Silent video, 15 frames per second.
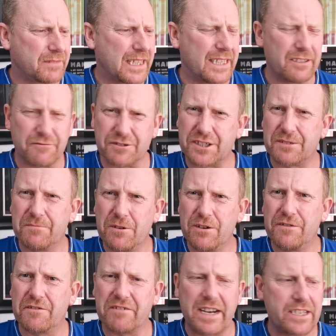That little
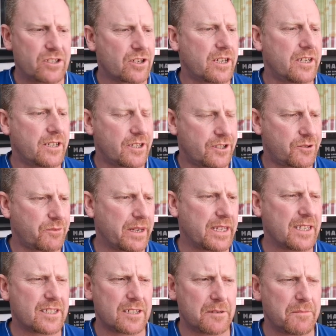smoother edge,
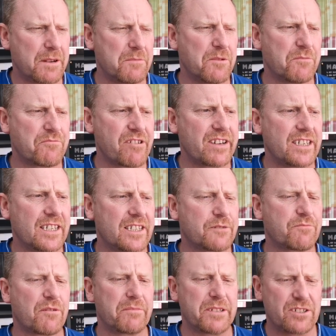sweetness and a bit more
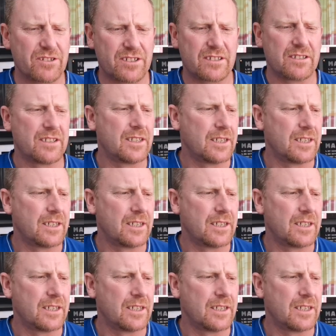breadiness probably just